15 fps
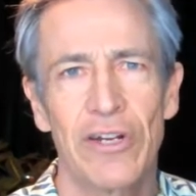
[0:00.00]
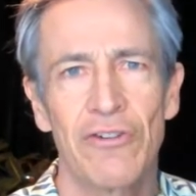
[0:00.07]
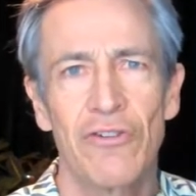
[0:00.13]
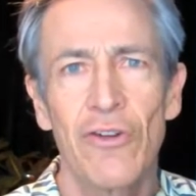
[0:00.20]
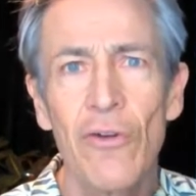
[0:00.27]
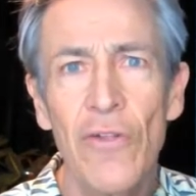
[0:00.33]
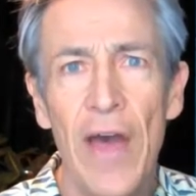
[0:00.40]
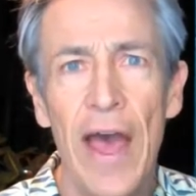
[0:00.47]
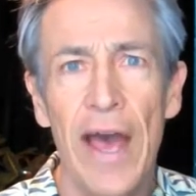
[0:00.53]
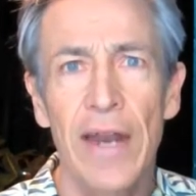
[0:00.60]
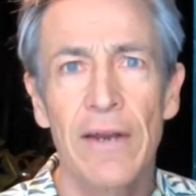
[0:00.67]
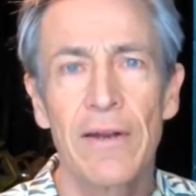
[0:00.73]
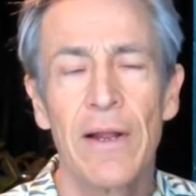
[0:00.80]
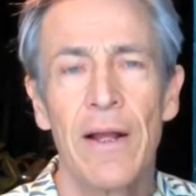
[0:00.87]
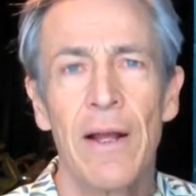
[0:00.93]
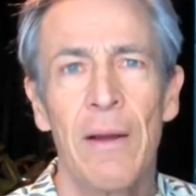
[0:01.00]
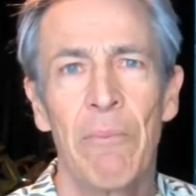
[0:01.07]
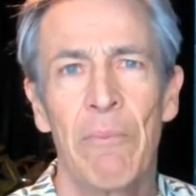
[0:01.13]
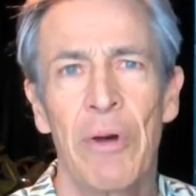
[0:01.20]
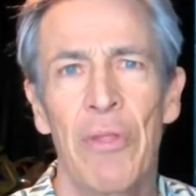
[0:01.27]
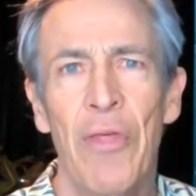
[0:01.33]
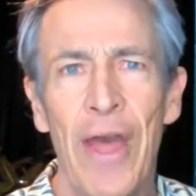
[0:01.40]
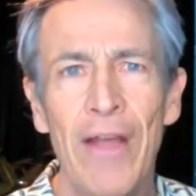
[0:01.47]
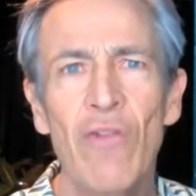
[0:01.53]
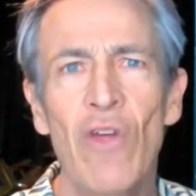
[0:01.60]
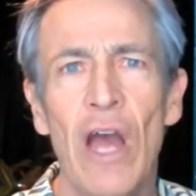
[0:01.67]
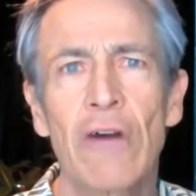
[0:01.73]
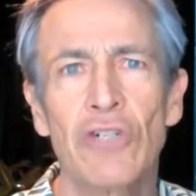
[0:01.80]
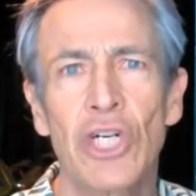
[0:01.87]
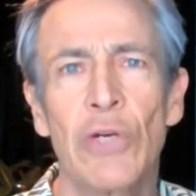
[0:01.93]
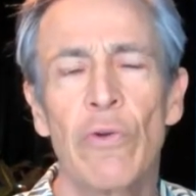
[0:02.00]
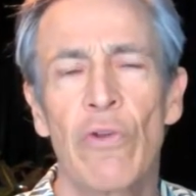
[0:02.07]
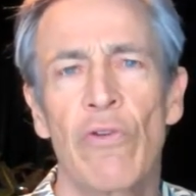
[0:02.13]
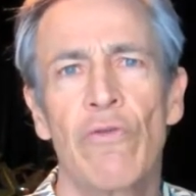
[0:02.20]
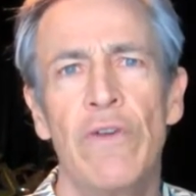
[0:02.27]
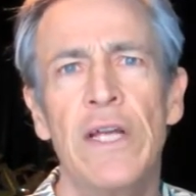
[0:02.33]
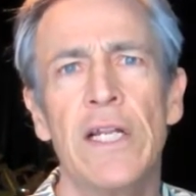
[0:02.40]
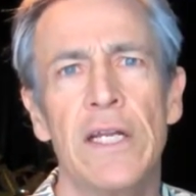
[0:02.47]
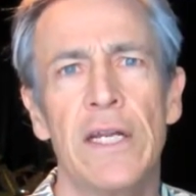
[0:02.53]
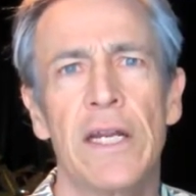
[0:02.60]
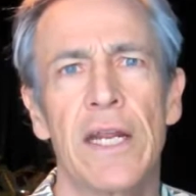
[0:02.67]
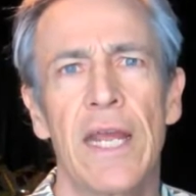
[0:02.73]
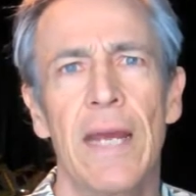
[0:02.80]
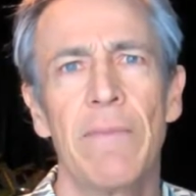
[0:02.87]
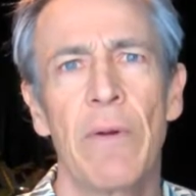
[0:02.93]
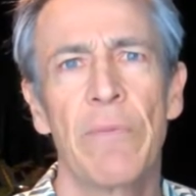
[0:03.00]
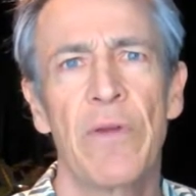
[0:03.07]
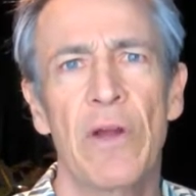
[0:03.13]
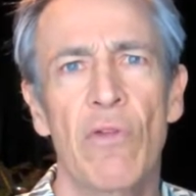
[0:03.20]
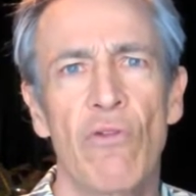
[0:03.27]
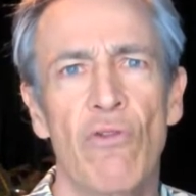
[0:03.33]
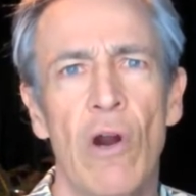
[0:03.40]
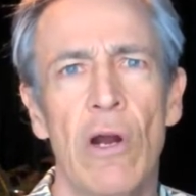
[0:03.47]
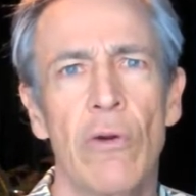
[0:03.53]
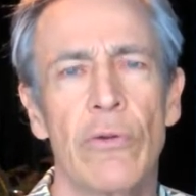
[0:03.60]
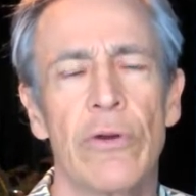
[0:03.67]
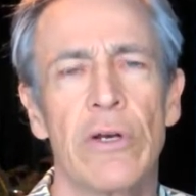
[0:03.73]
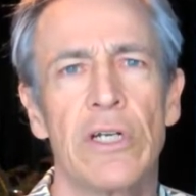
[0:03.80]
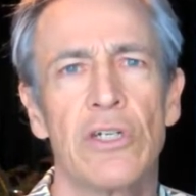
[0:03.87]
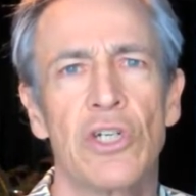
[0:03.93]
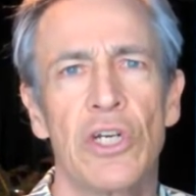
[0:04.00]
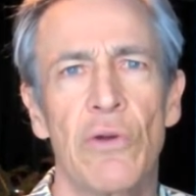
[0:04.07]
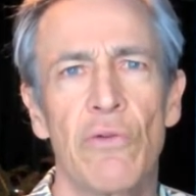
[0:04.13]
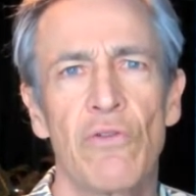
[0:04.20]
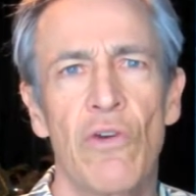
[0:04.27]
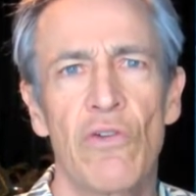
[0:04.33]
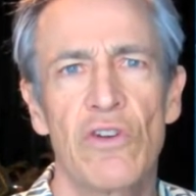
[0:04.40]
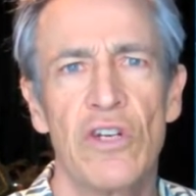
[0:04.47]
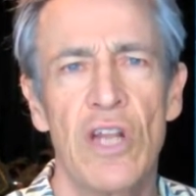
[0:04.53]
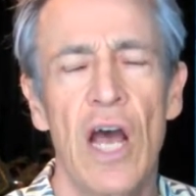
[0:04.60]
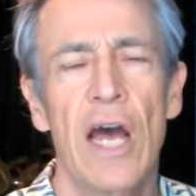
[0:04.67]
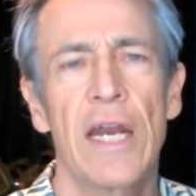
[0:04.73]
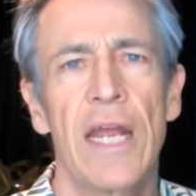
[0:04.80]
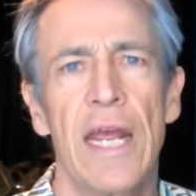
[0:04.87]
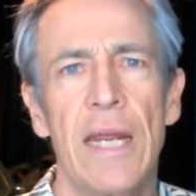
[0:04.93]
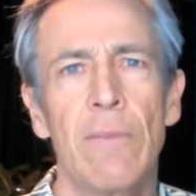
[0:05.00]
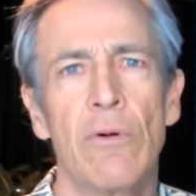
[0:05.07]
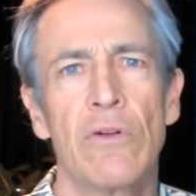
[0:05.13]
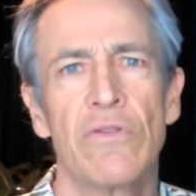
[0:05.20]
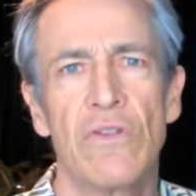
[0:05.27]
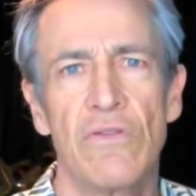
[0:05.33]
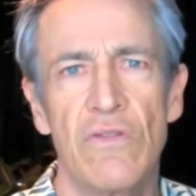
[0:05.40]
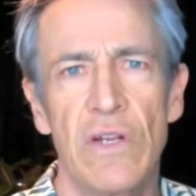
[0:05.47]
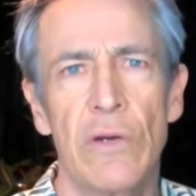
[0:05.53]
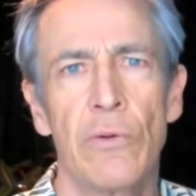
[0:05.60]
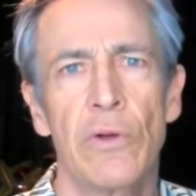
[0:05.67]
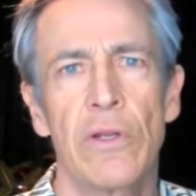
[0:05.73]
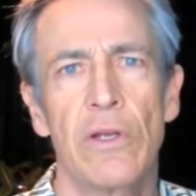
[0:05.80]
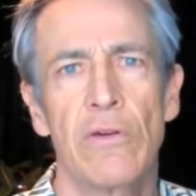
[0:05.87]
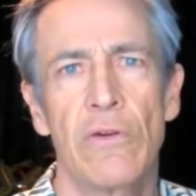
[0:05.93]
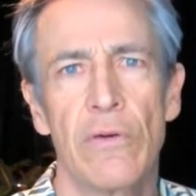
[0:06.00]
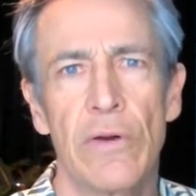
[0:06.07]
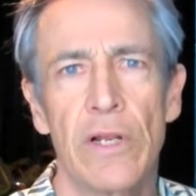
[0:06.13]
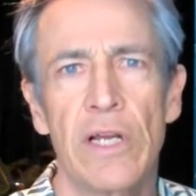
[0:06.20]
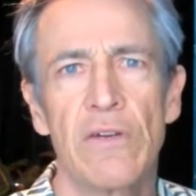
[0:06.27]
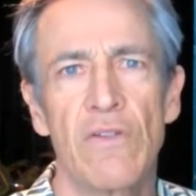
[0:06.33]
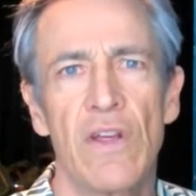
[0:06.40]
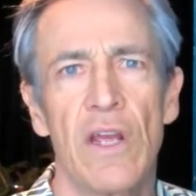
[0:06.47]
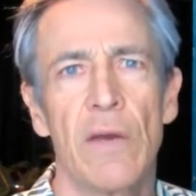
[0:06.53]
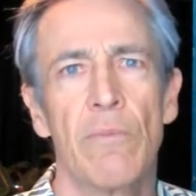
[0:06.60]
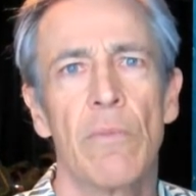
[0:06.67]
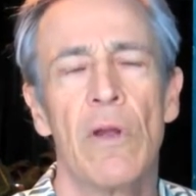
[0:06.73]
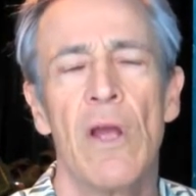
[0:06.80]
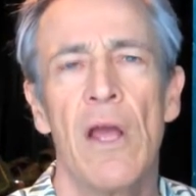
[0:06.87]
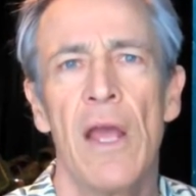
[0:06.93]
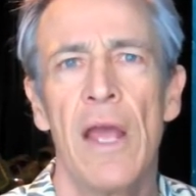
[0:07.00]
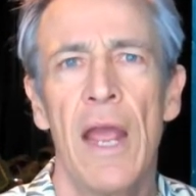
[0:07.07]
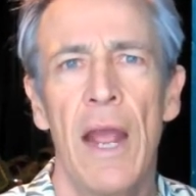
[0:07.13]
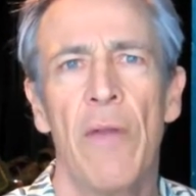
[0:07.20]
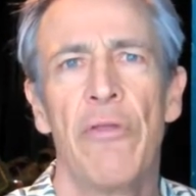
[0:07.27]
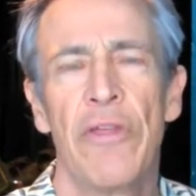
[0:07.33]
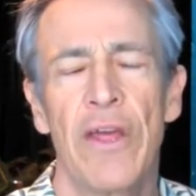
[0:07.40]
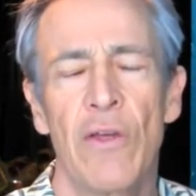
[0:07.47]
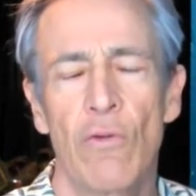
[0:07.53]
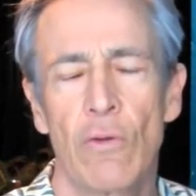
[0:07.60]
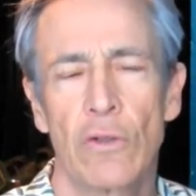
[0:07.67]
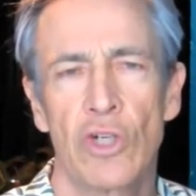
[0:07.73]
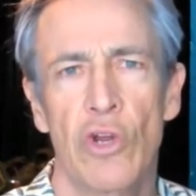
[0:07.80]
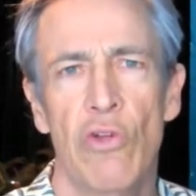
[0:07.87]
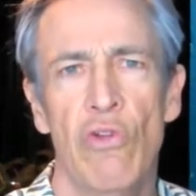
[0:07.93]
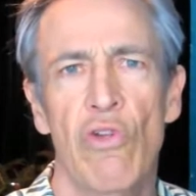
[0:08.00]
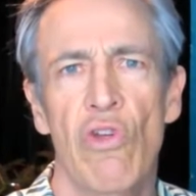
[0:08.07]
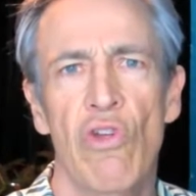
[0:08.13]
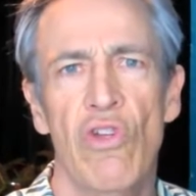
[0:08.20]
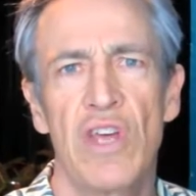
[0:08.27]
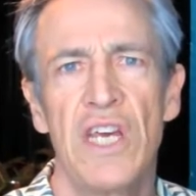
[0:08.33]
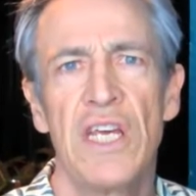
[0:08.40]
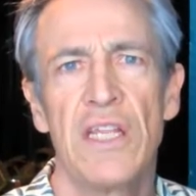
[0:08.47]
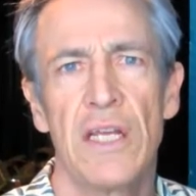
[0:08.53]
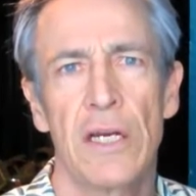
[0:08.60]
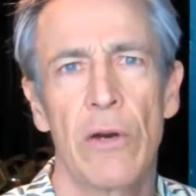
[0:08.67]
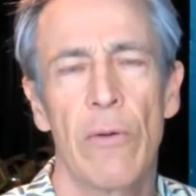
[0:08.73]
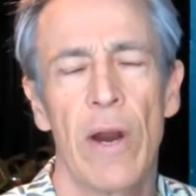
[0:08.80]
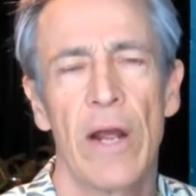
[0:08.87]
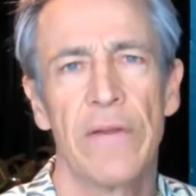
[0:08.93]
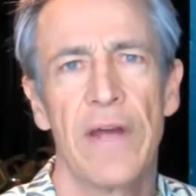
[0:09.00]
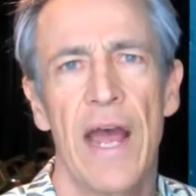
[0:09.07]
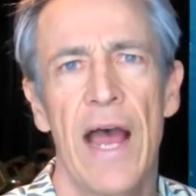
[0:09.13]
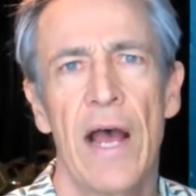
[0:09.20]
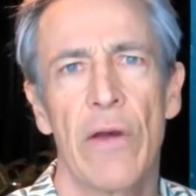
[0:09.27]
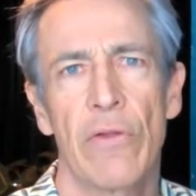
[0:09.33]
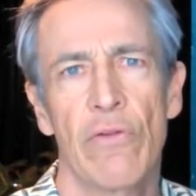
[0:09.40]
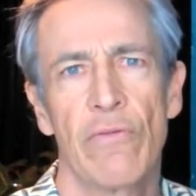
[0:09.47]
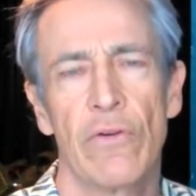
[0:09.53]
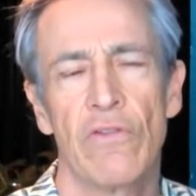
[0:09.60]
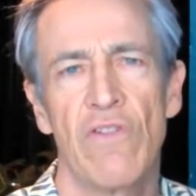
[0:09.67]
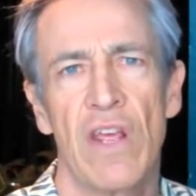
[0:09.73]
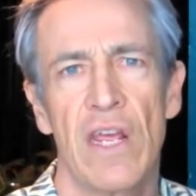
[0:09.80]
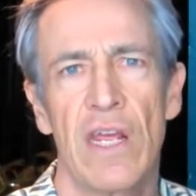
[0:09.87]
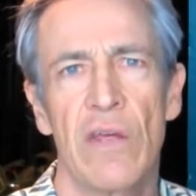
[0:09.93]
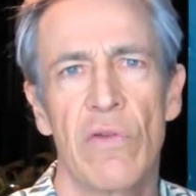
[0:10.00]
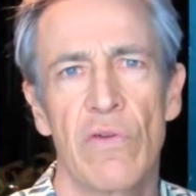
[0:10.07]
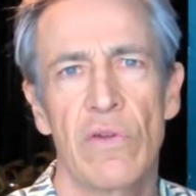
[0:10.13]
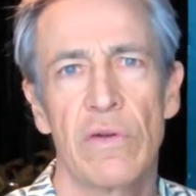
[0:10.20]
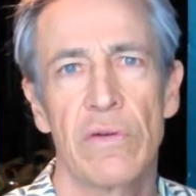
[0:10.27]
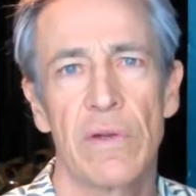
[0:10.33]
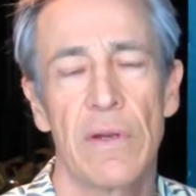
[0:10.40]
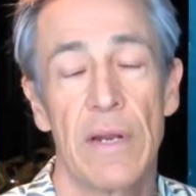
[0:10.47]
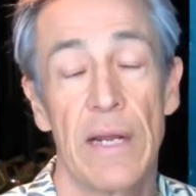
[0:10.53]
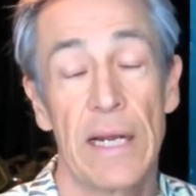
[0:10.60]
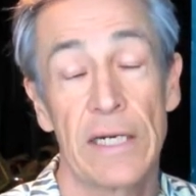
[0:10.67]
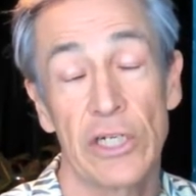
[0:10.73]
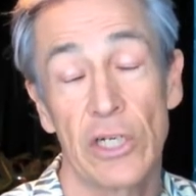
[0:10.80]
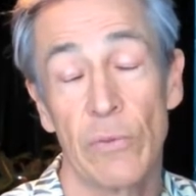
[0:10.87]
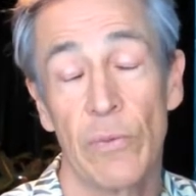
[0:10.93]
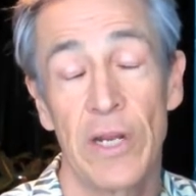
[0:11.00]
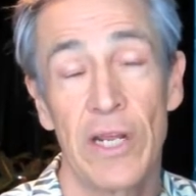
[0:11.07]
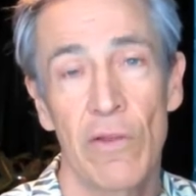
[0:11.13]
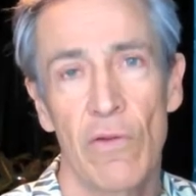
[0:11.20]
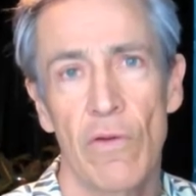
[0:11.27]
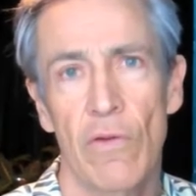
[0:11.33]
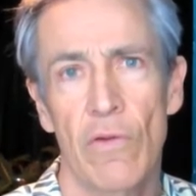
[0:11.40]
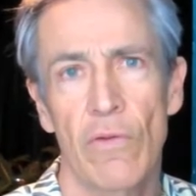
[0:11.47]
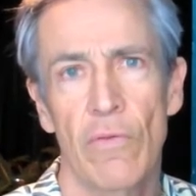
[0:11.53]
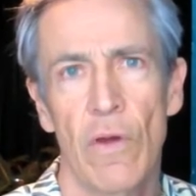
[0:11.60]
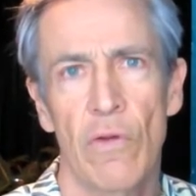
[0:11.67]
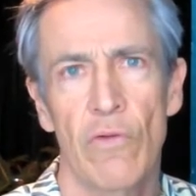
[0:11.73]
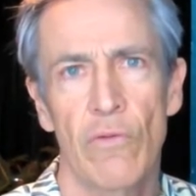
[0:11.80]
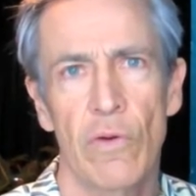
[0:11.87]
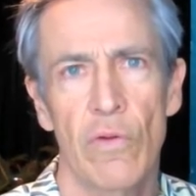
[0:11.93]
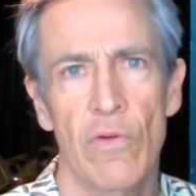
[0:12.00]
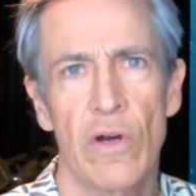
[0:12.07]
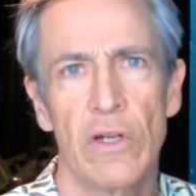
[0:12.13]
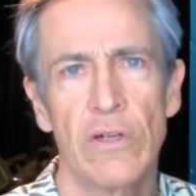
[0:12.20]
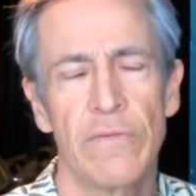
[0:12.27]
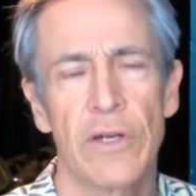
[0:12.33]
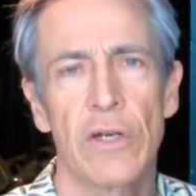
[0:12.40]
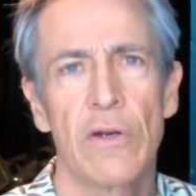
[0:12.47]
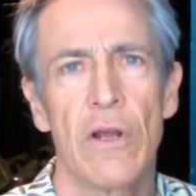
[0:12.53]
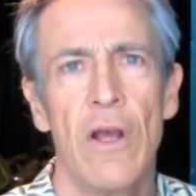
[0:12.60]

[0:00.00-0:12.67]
do that, but that's how she was feeling. It came up that strong with her, and she was just not able to deal with it and relate to him. And things were just seething around the house for days and actually weeks as a result of it.